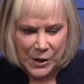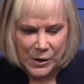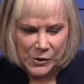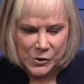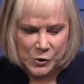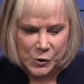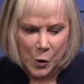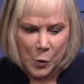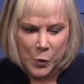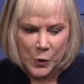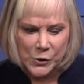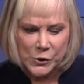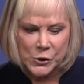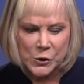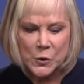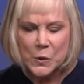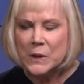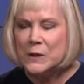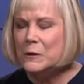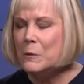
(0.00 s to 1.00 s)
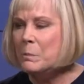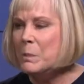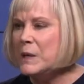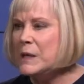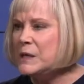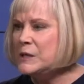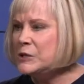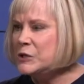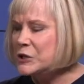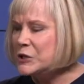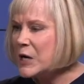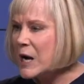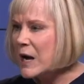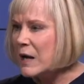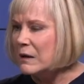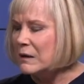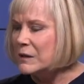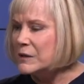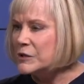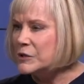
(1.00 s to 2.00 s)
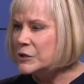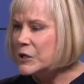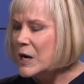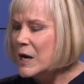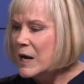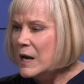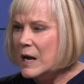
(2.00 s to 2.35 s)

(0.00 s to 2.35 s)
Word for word: So we're doing the peace challenge,